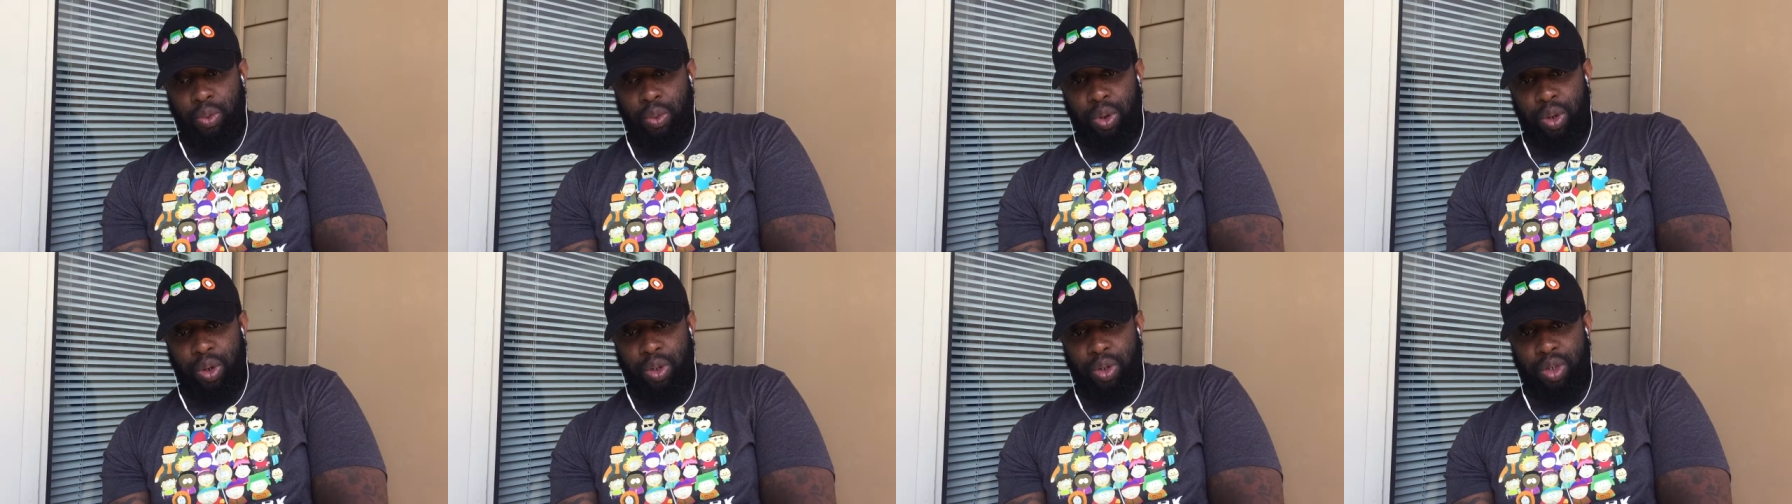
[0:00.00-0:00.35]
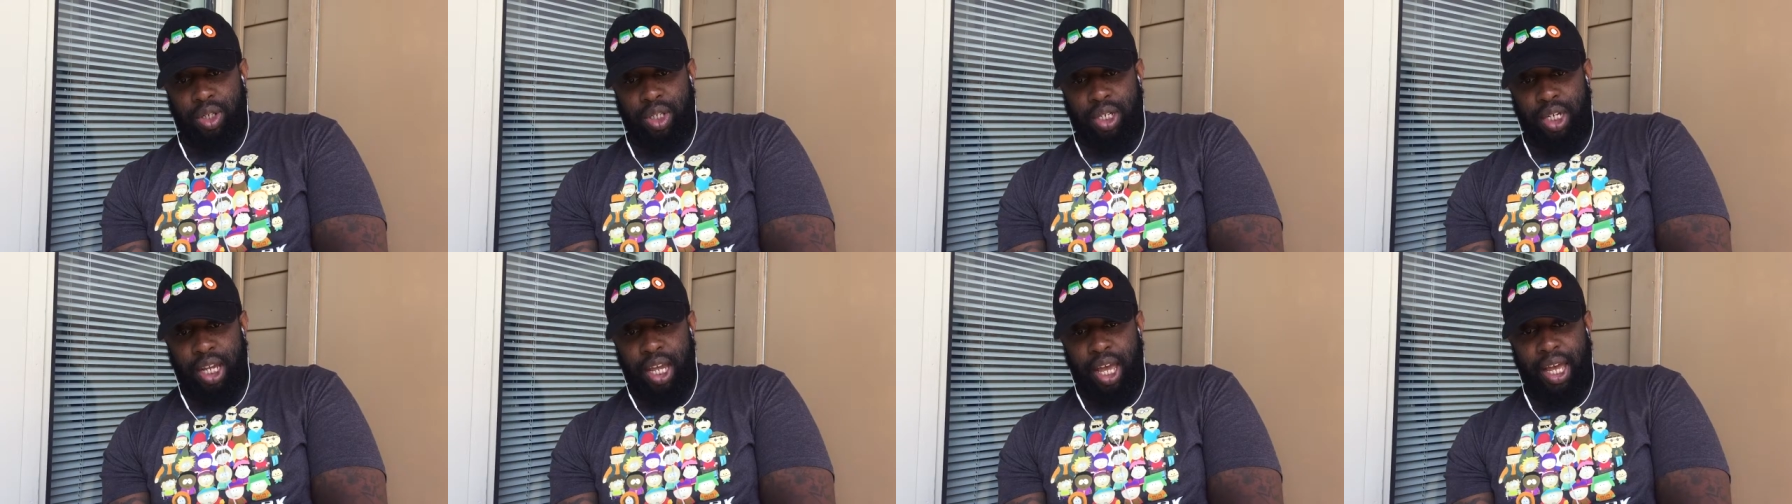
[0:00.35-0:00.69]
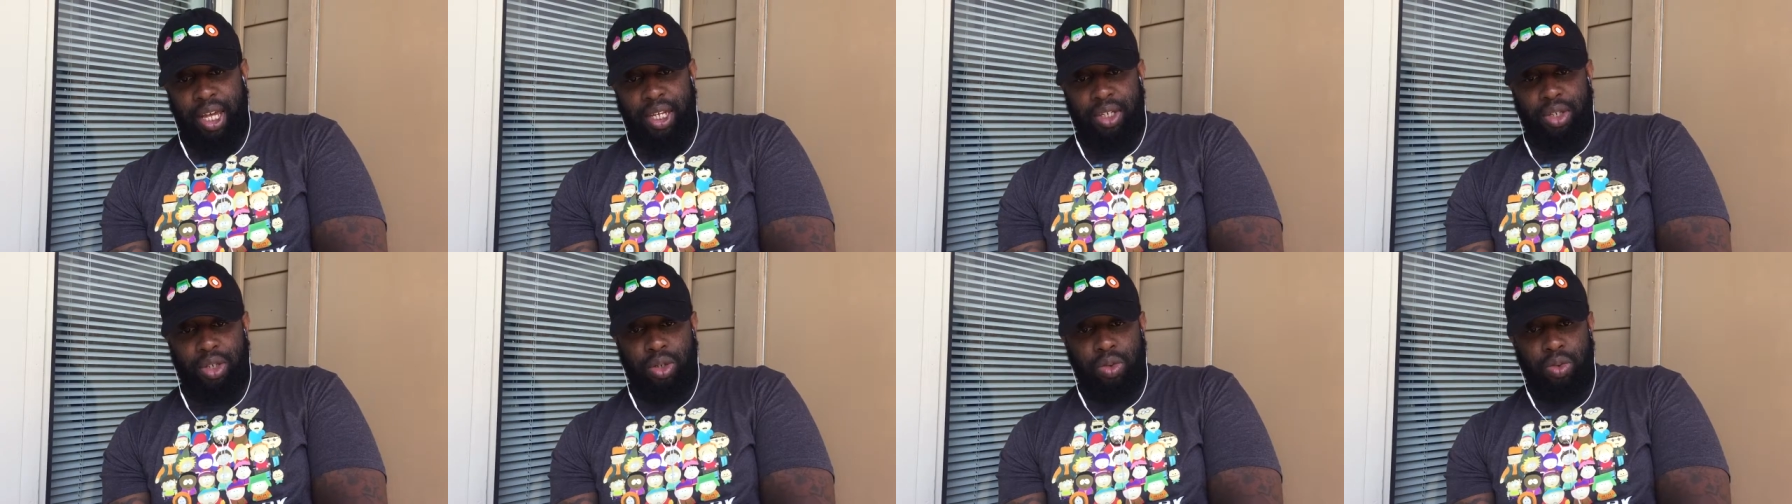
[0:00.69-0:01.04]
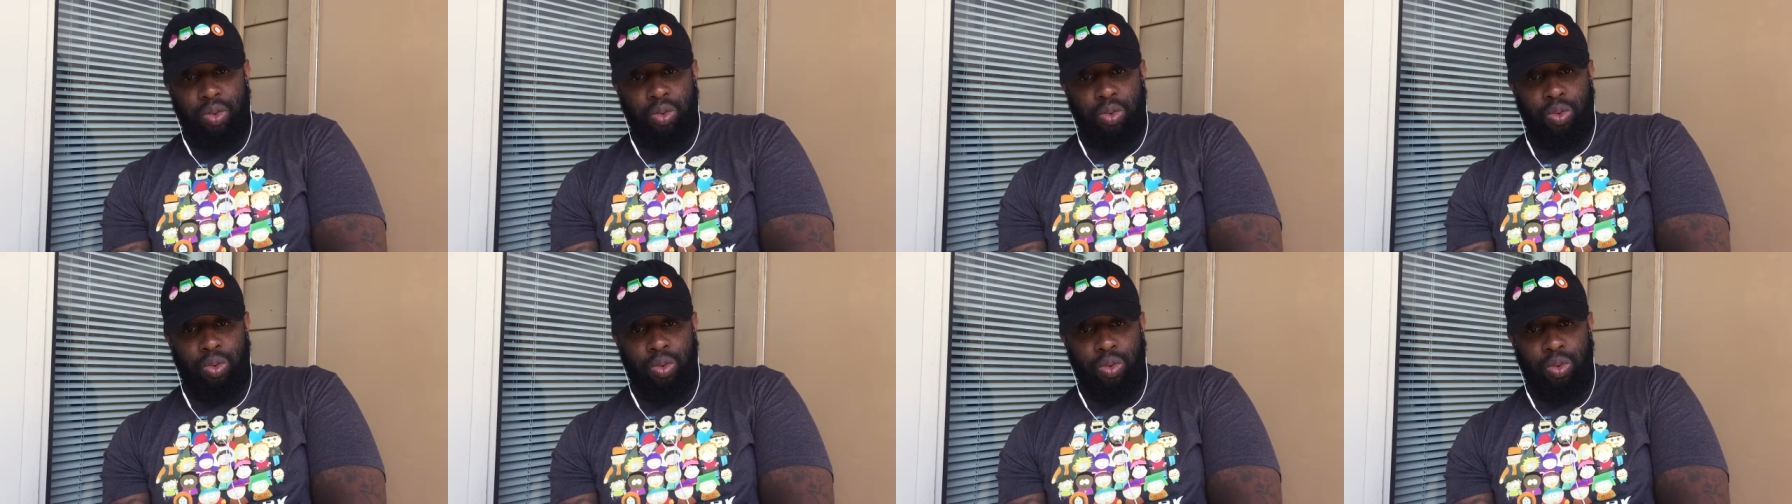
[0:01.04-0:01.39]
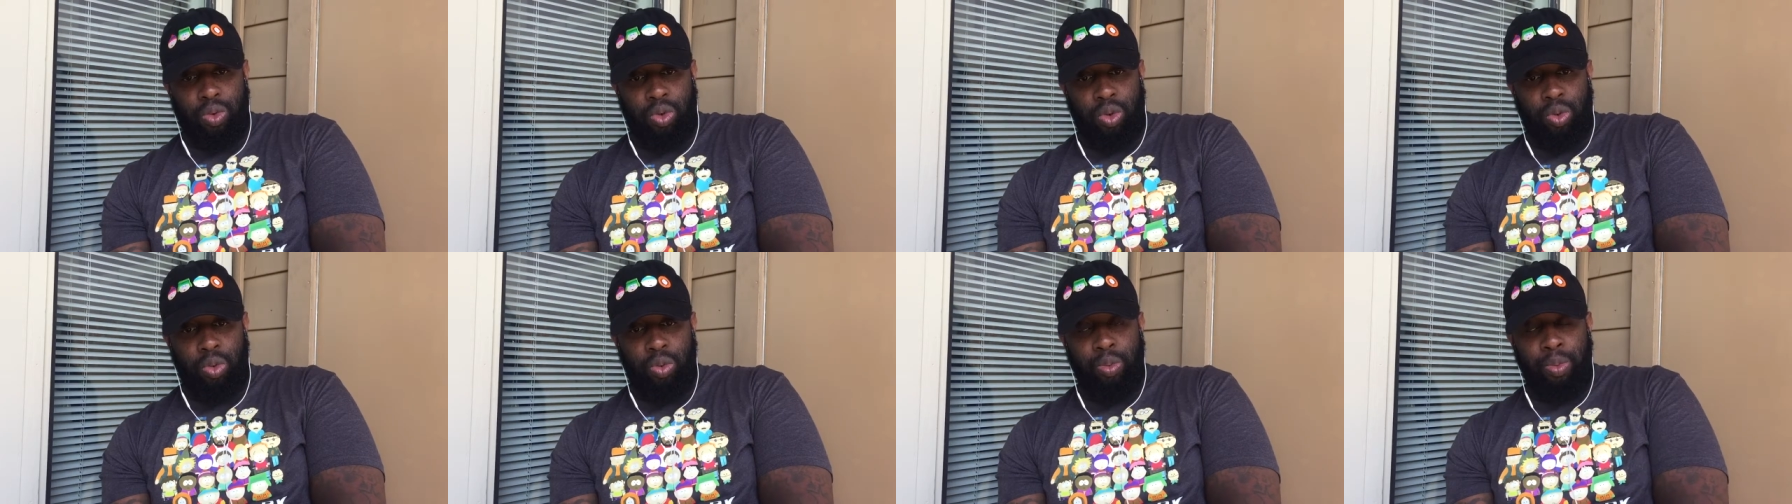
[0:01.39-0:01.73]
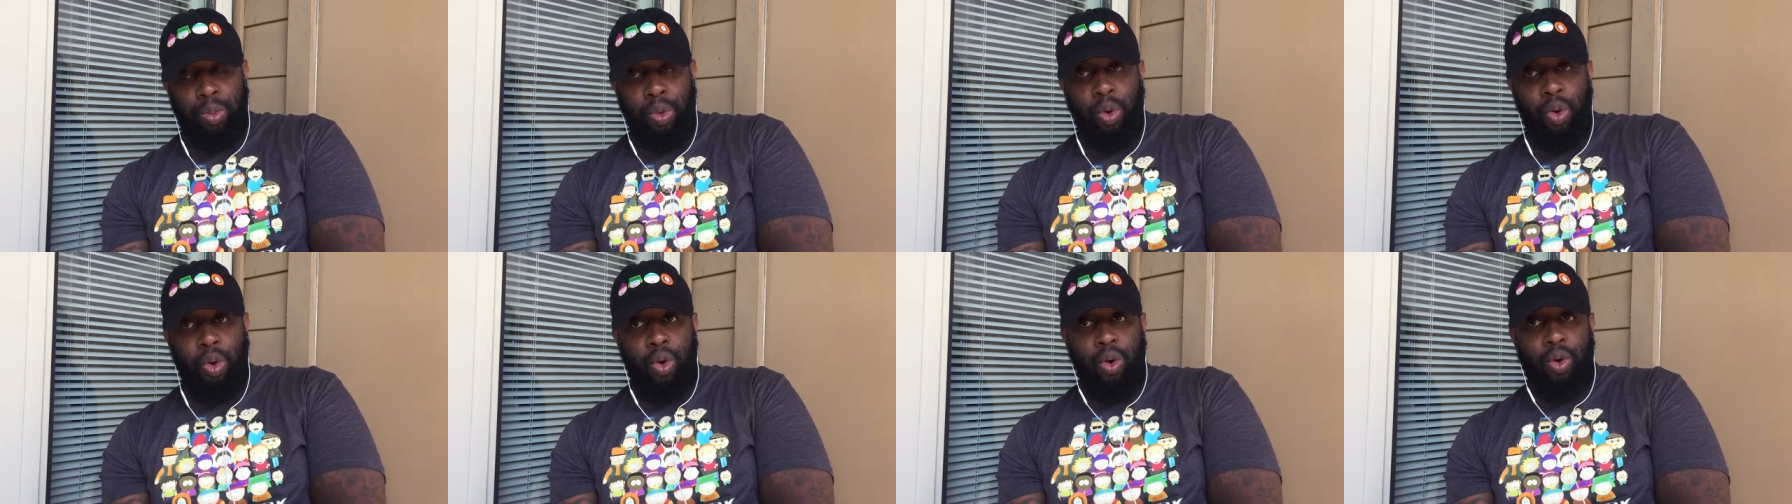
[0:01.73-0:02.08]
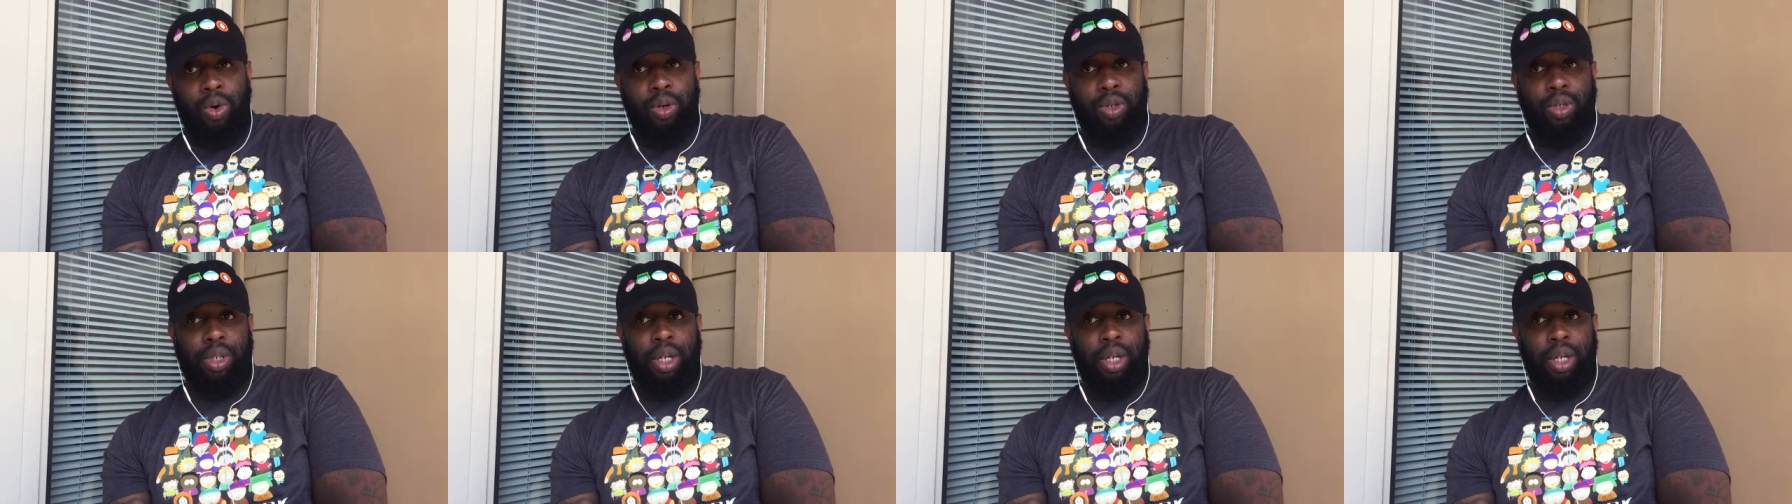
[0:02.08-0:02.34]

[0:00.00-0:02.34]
we she has to do more.